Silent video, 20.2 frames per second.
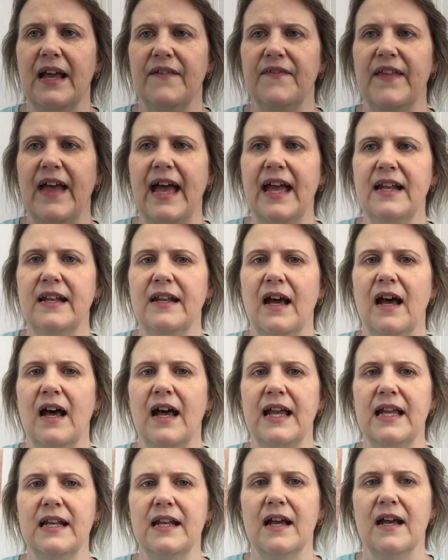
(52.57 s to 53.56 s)
That
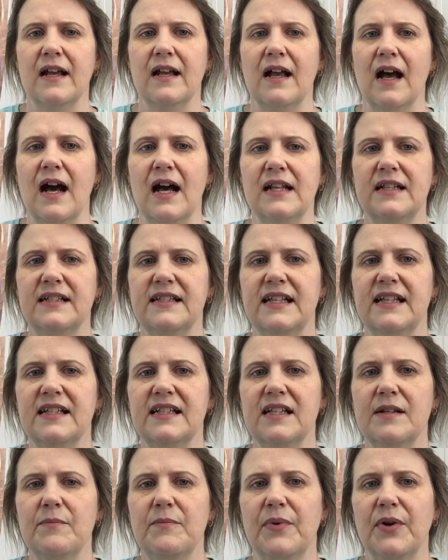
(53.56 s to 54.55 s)
night, God sent
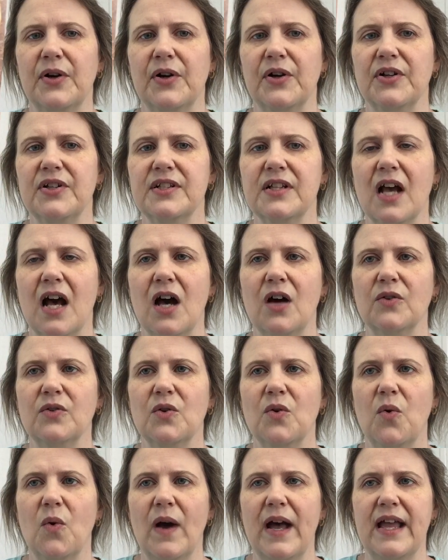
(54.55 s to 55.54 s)
some birds called
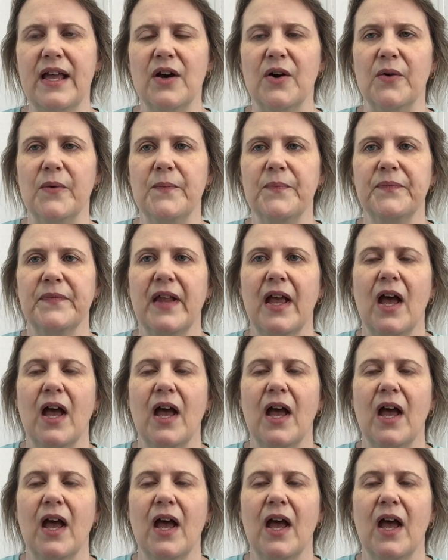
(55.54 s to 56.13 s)
quail.